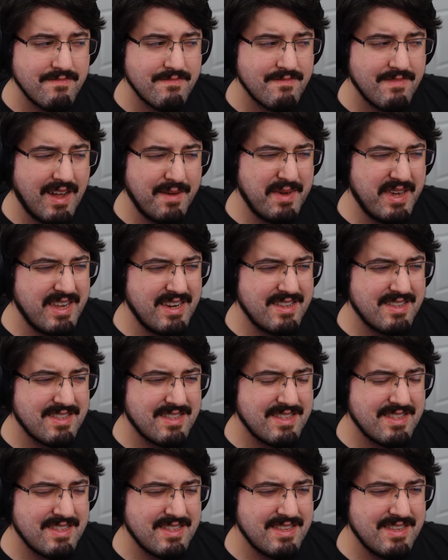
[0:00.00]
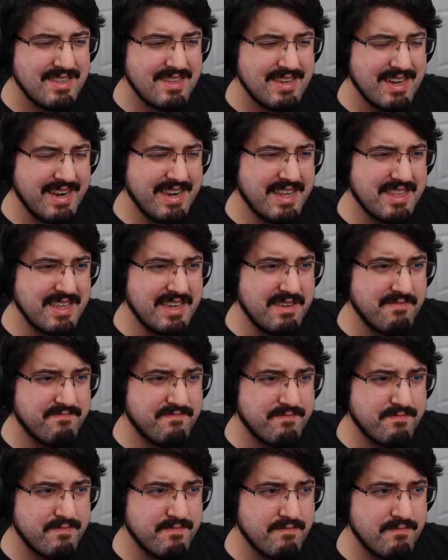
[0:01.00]
I mean, technically,
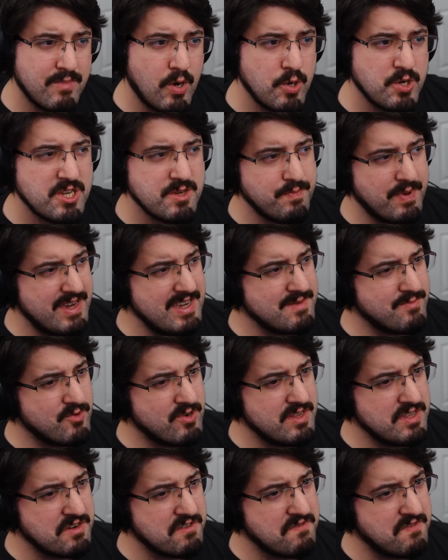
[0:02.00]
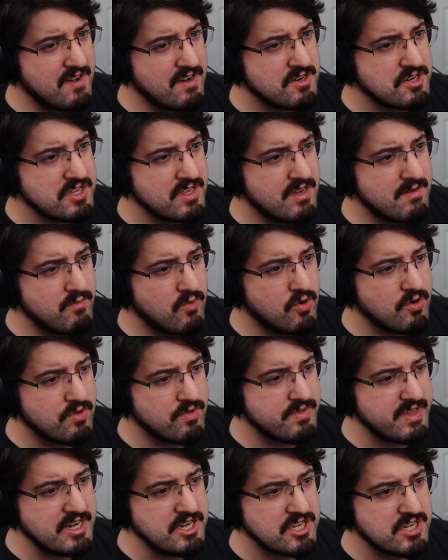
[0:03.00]
most space marines are functionally
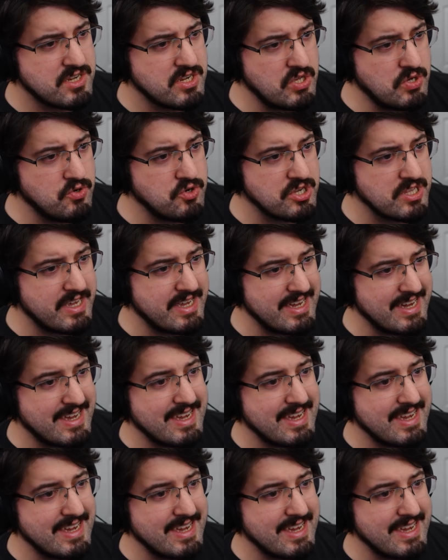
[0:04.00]
immortal. They just usually get